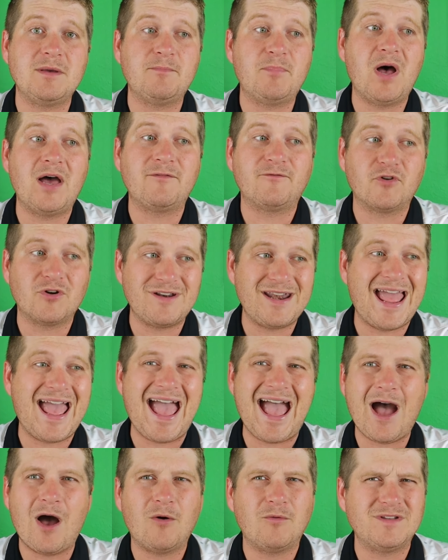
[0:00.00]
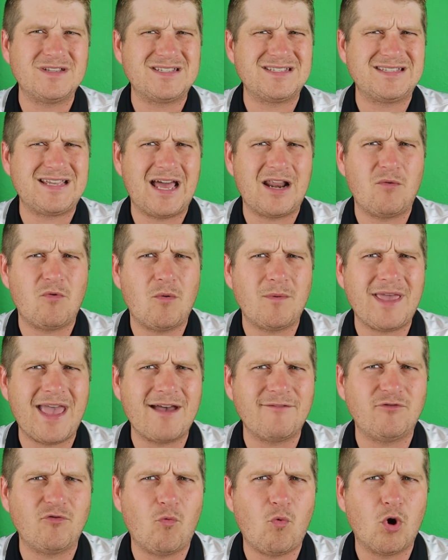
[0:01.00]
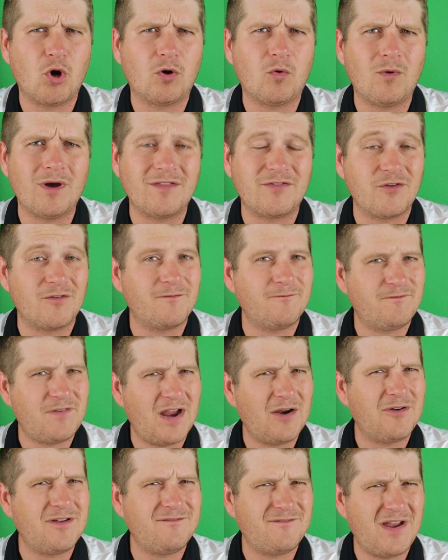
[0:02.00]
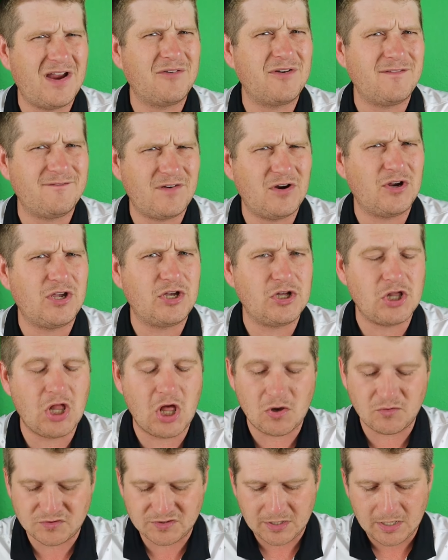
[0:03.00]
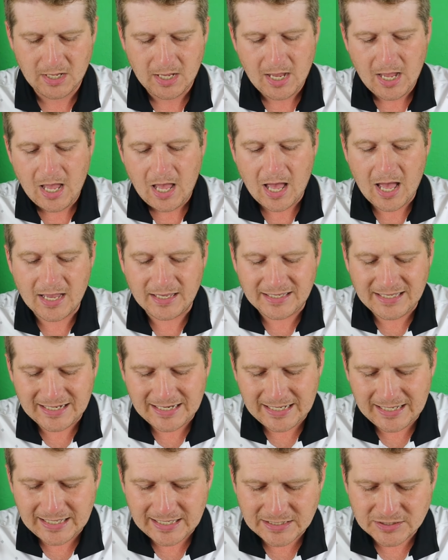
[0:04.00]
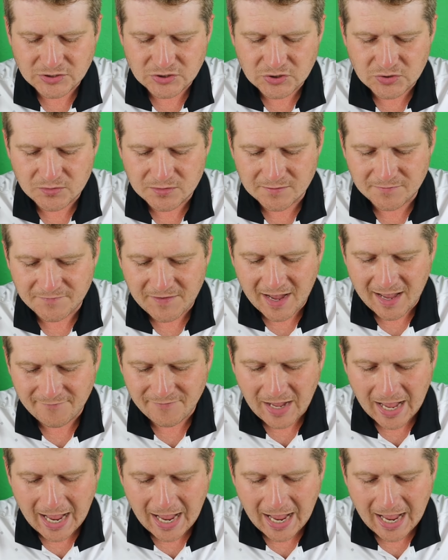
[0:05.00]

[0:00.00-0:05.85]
but for now, this is kind of what we have to work with. They're very, very, very close. Getting into the 5